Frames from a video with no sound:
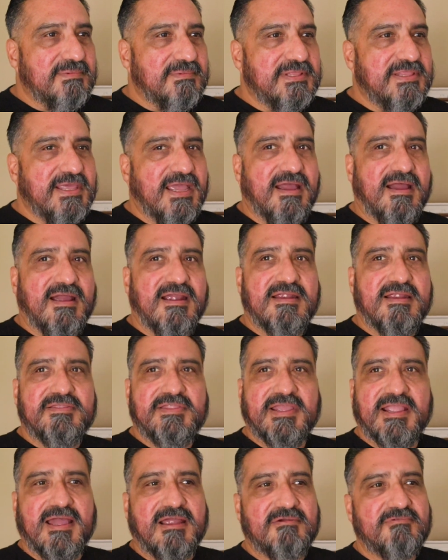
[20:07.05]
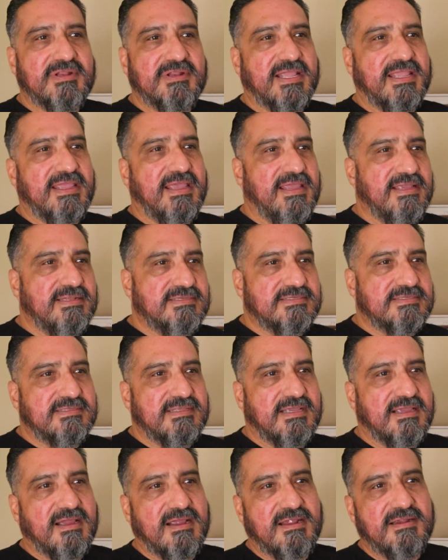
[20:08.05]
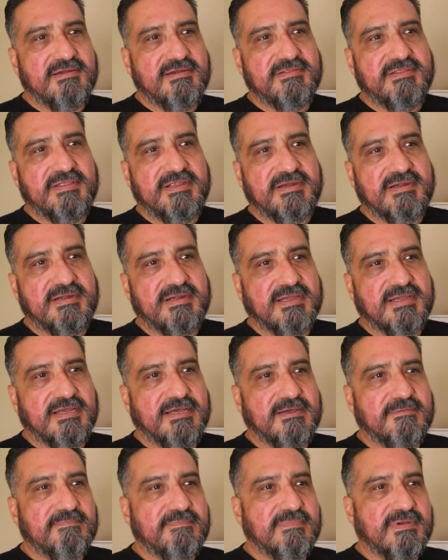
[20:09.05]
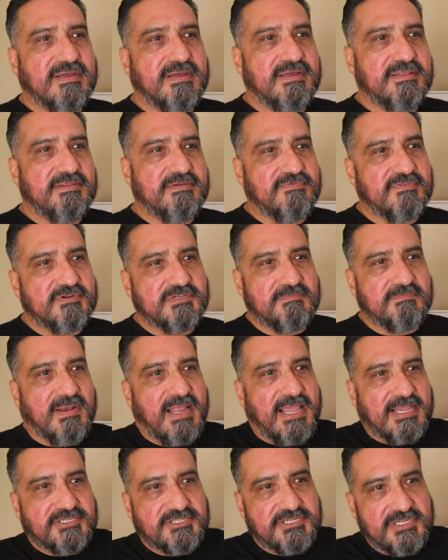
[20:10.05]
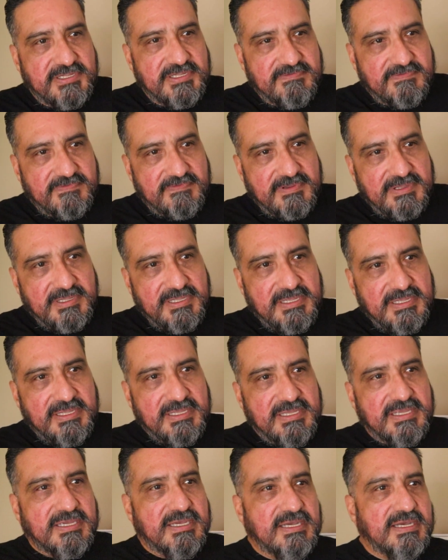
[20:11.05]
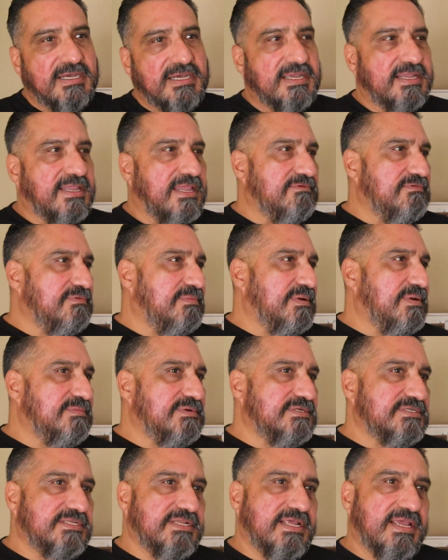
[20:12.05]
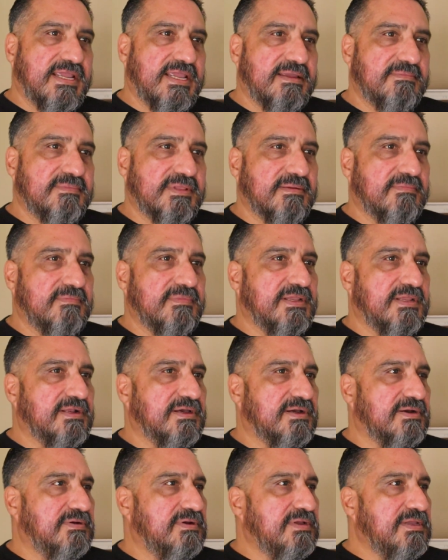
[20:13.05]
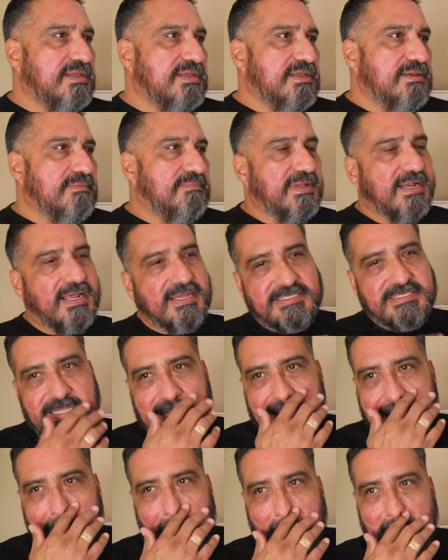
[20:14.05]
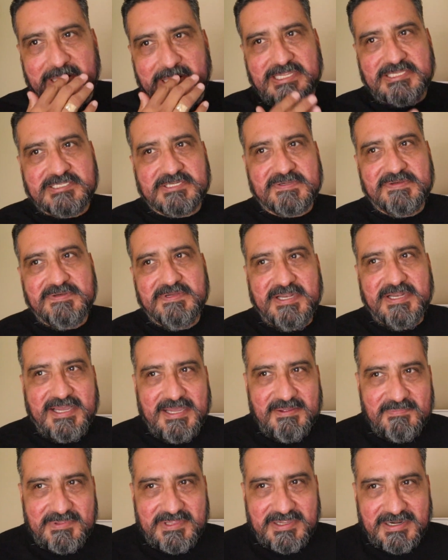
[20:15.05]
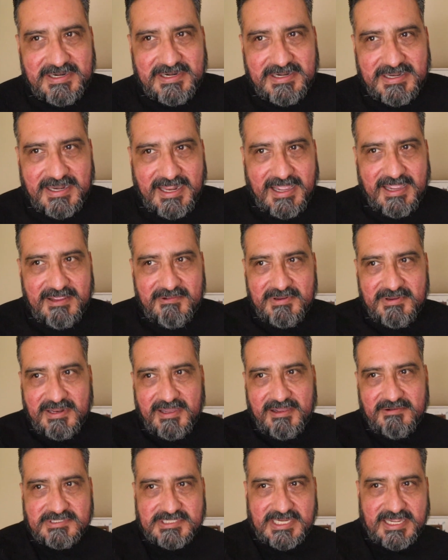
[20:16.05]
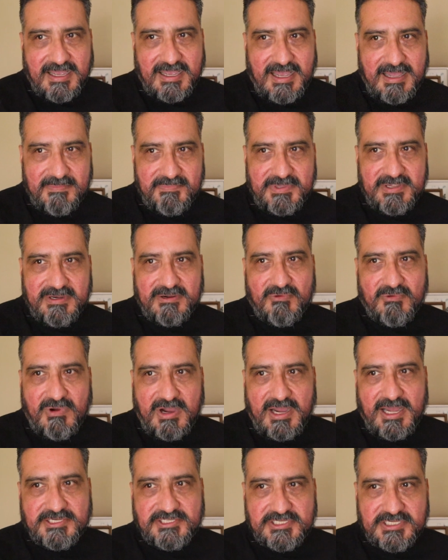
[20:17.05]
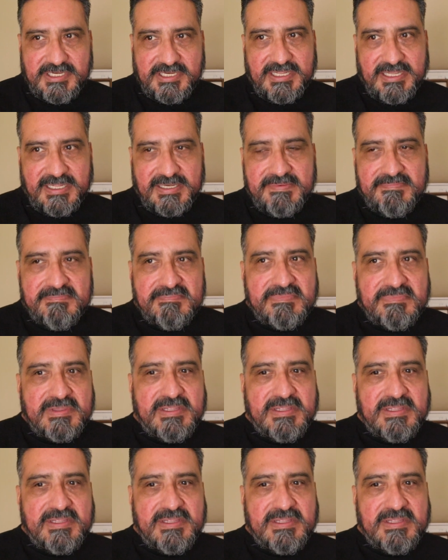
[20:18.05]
I mean, they got rid of Gates. They hired their first black chief. I can't remember his name. They, you know, but I'll tell you where they screwed up there. And I mean, I was a cop there watching it.